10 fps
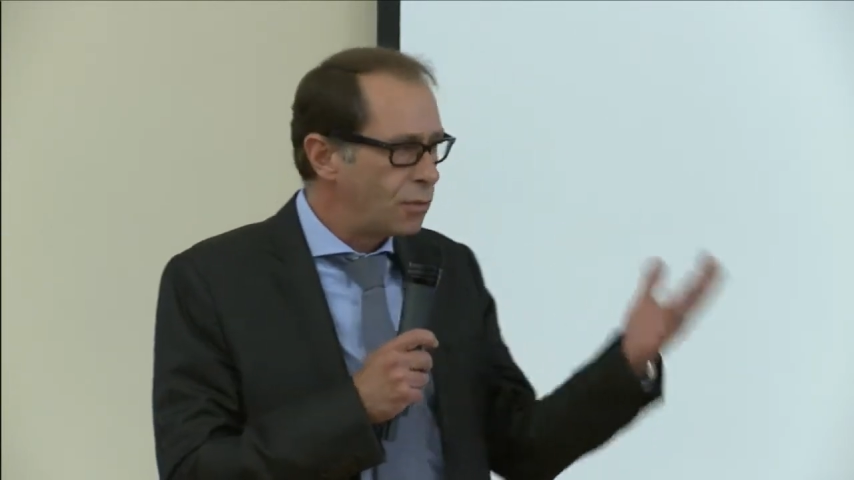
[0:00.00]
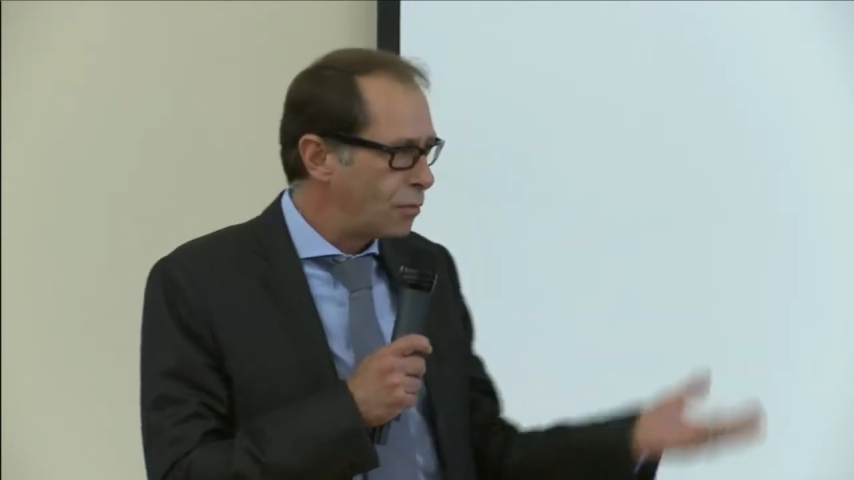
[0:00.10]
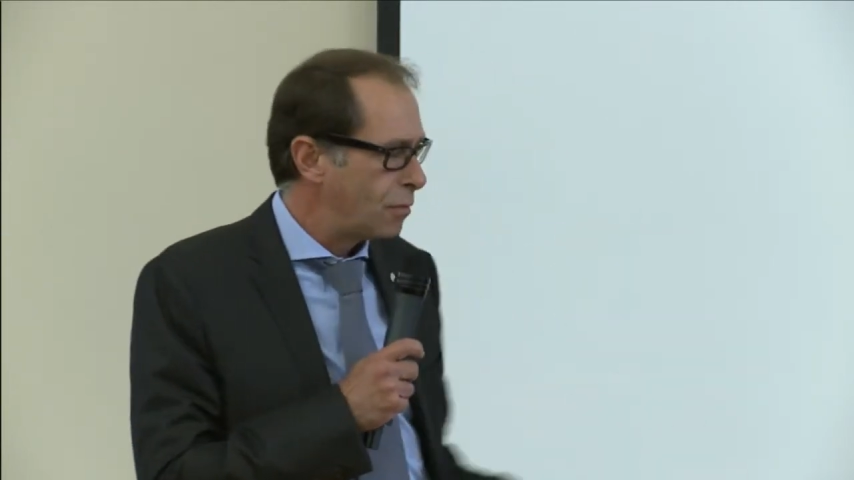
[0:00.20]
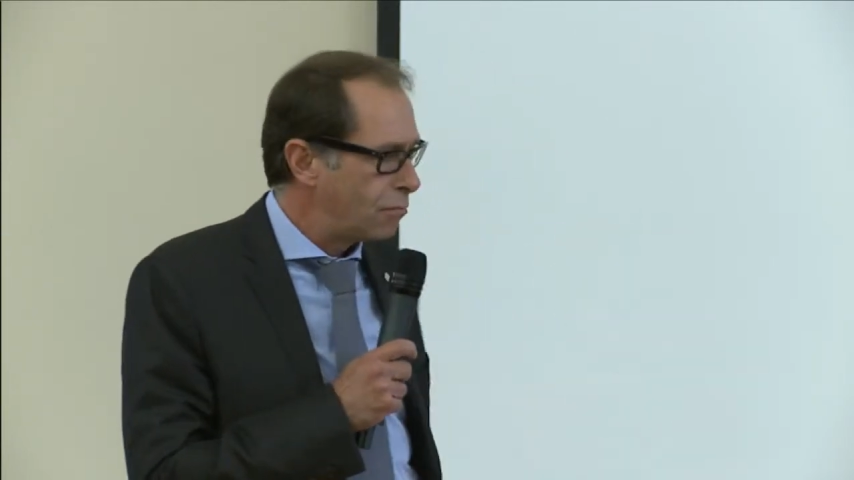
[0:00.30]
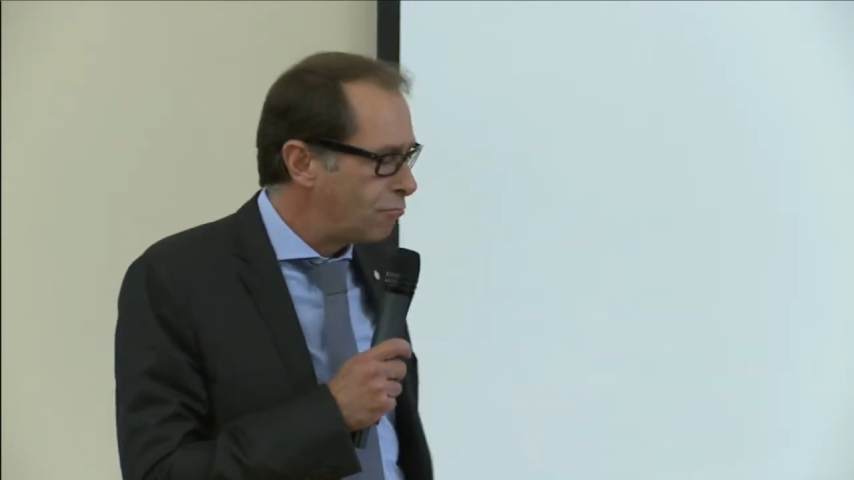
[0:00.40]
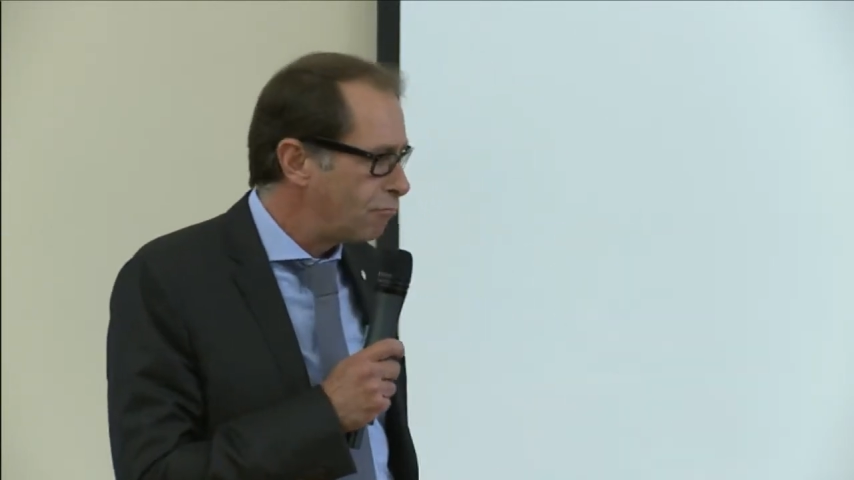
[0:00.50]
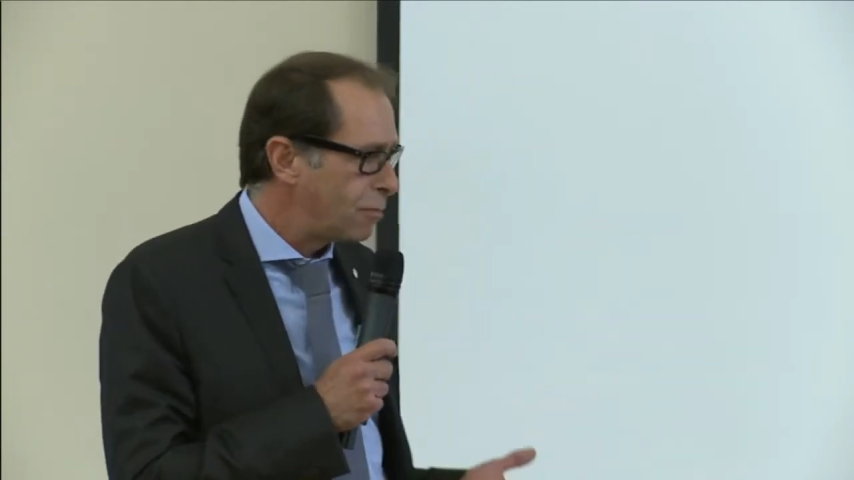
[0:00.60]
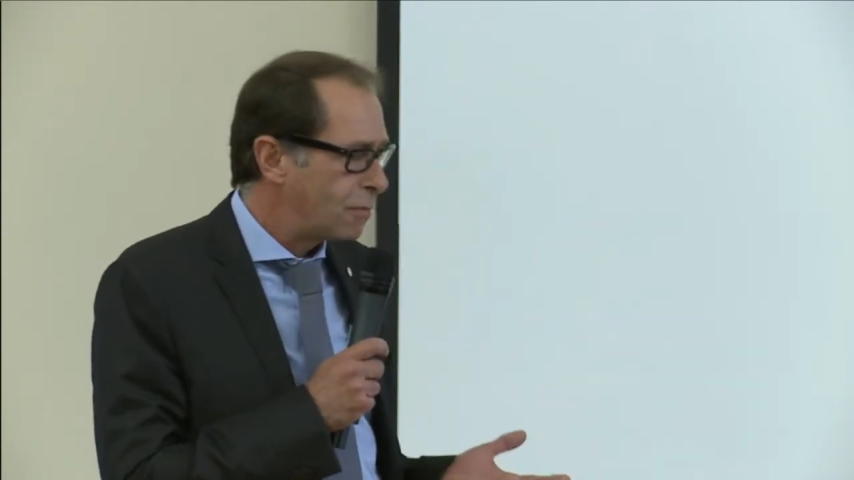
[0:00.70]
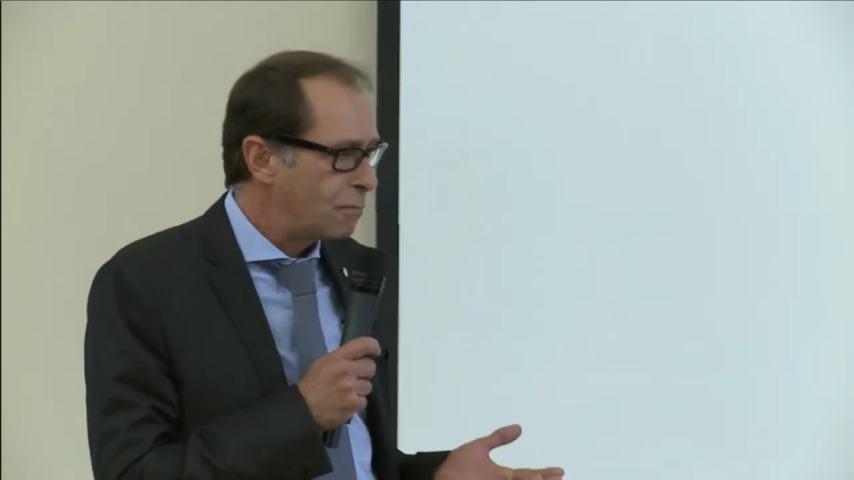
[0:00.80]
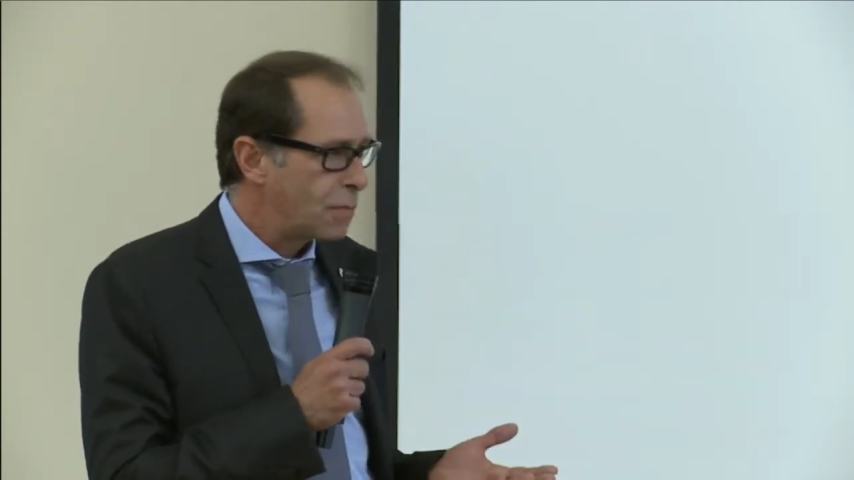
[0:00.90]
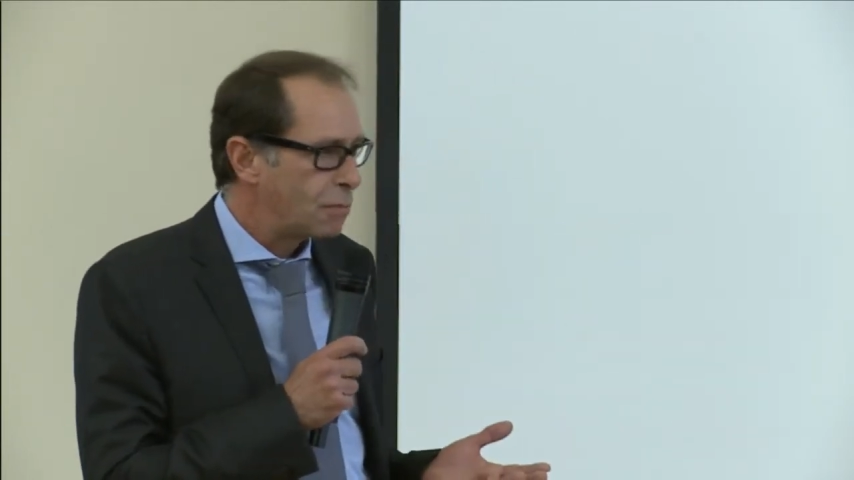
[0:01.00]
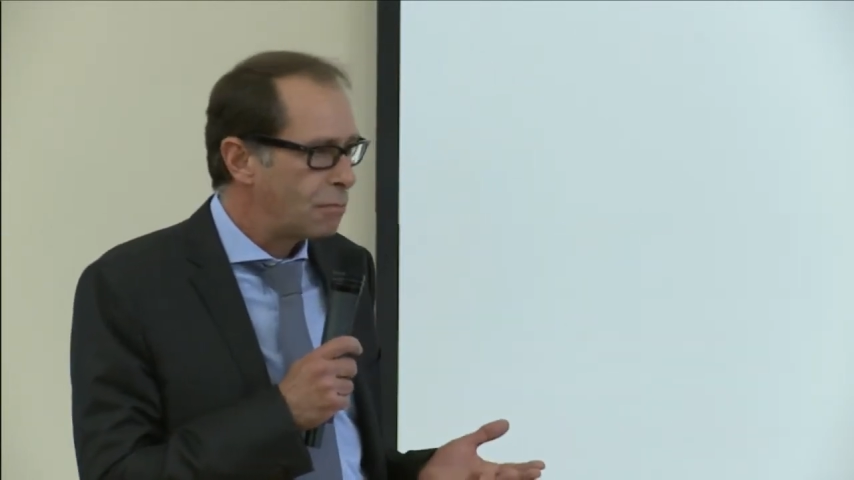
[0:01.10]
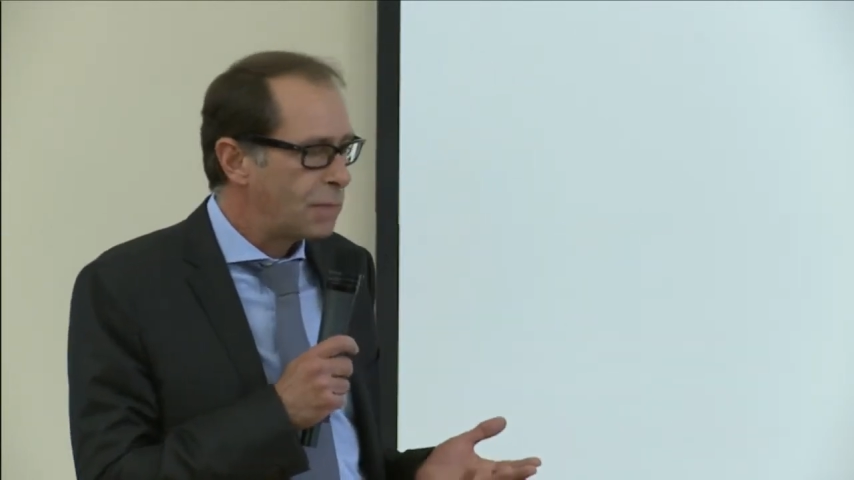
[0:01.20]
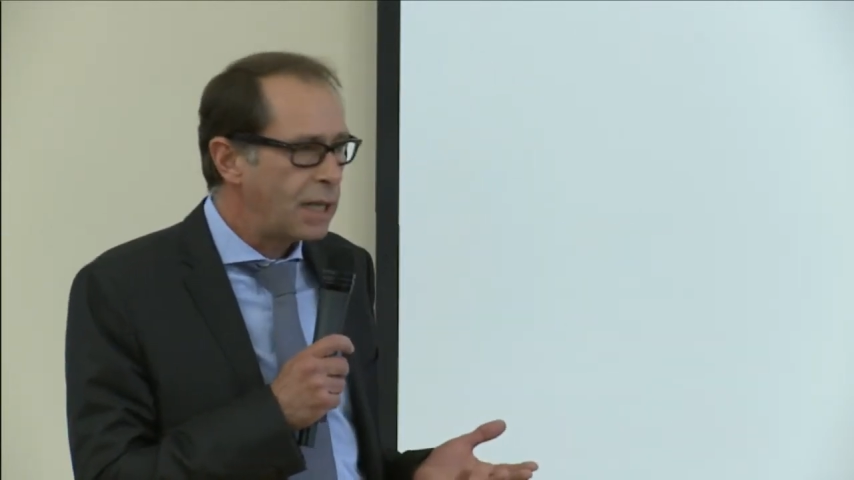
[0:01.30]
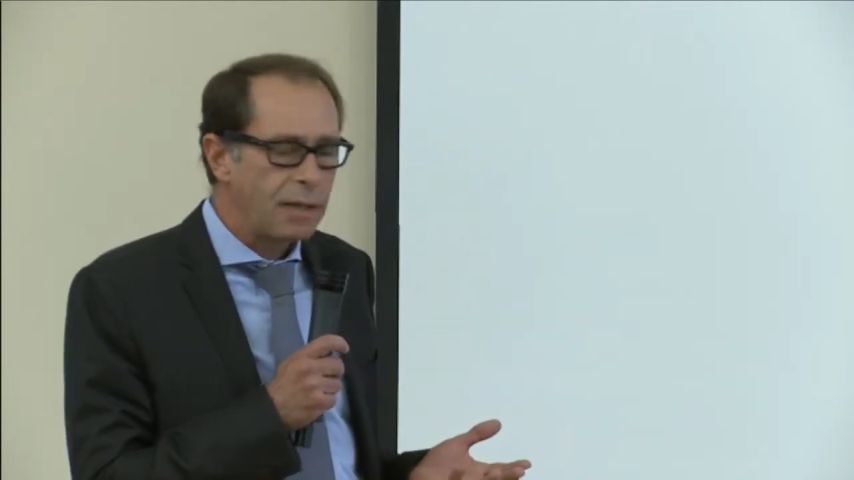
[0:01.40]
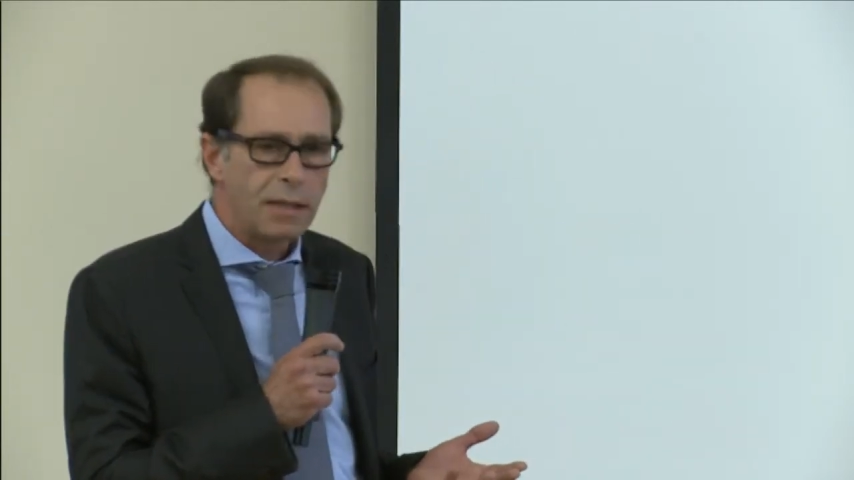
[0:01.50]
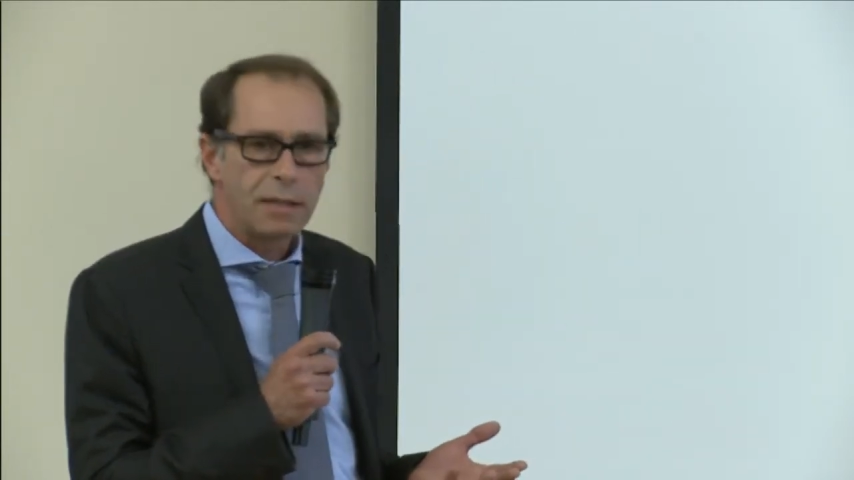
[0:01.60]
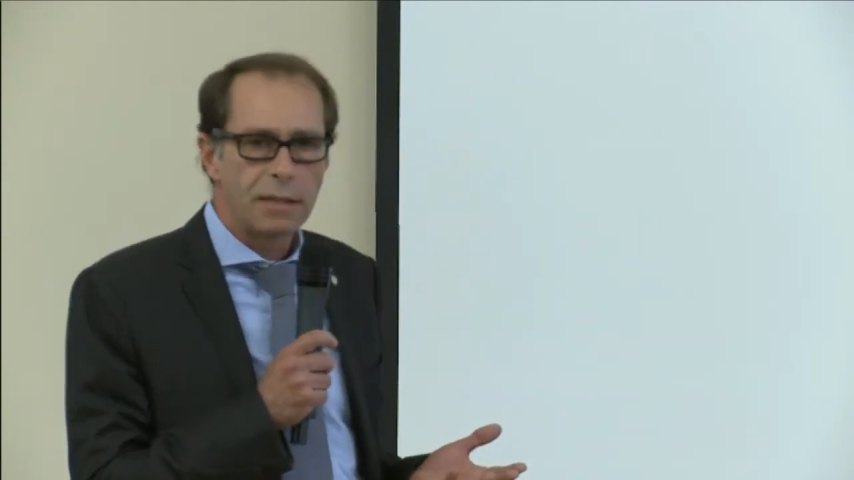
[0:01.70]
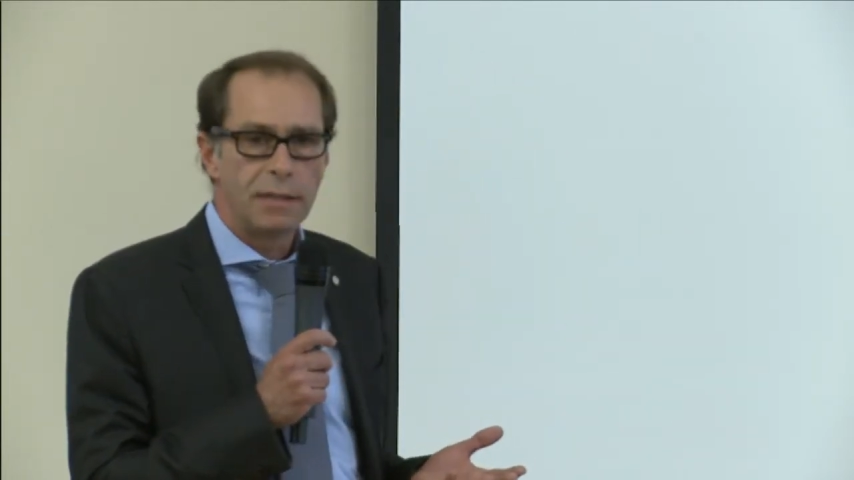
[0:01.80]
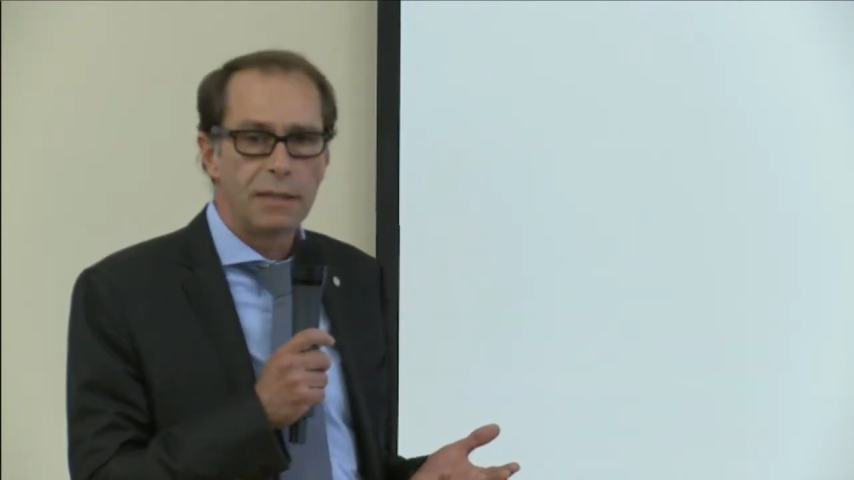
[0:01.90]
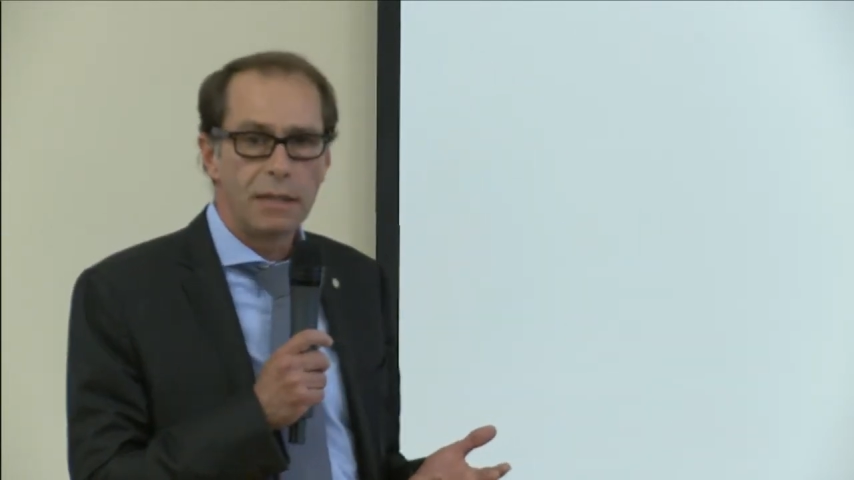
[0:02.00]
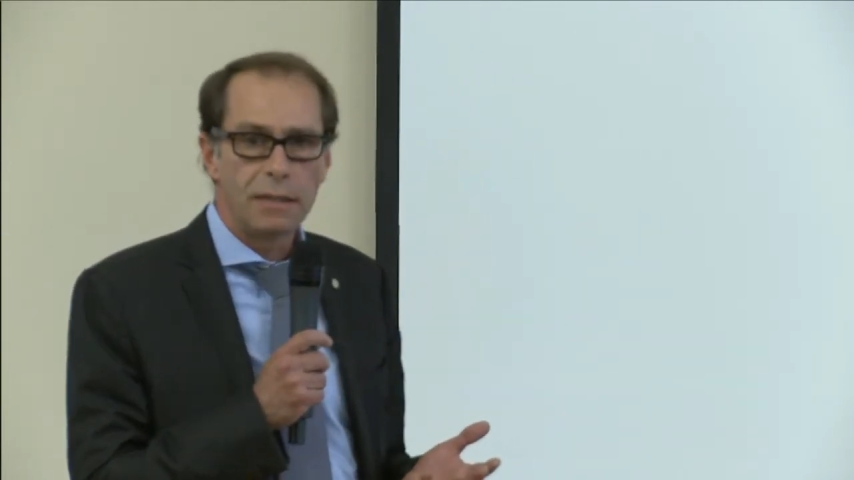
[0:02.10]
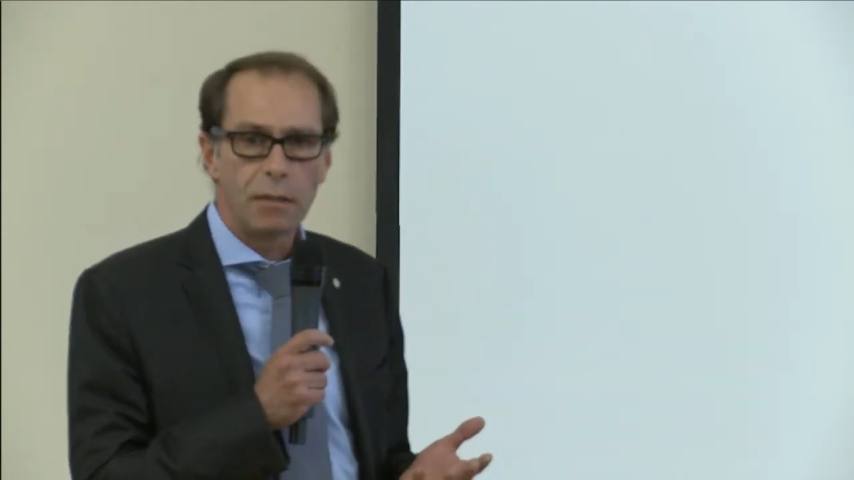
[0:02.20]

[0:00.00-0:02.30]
to take this, this